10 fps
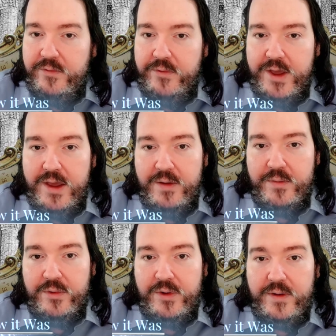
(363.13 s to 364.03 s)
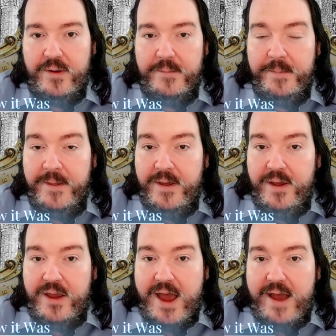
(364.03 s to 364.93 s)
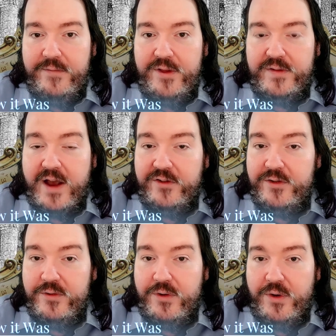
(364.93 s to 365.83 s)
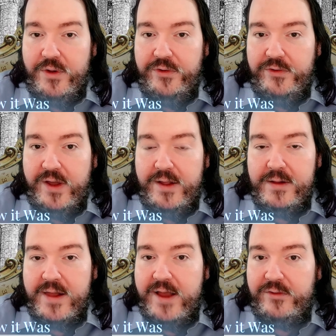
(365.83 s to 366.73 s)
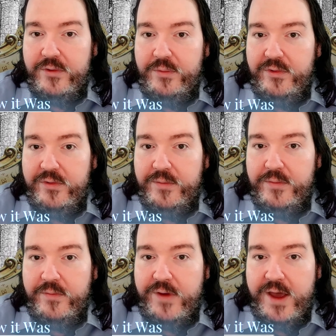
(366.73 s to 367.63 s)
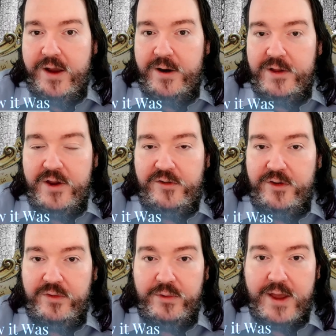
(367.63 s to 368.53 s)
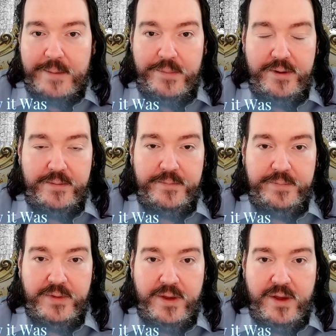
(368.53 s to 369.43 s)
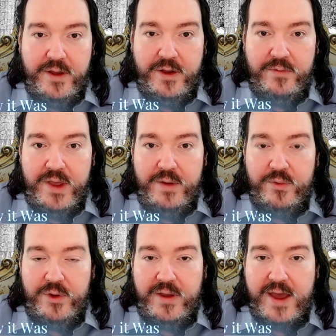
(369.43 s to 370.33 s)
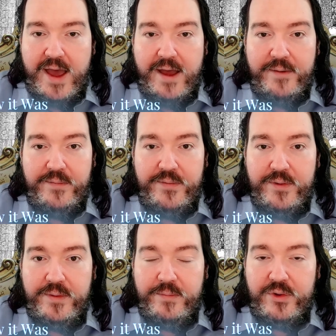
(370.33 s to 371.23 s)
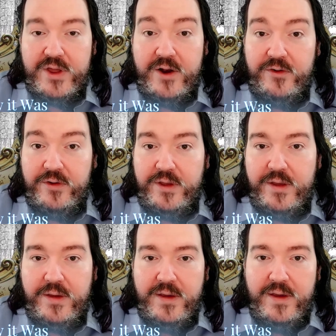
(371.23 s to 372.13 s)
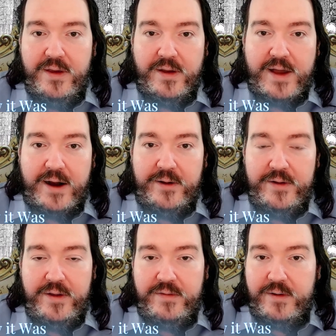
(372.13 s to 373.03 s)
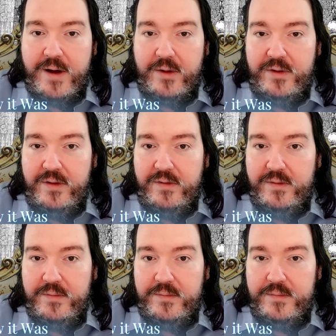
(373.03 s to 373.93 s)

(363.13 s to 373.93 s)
We would have discussion halls and classrooms where teachings would happen. We would have potentially garden and surroundings,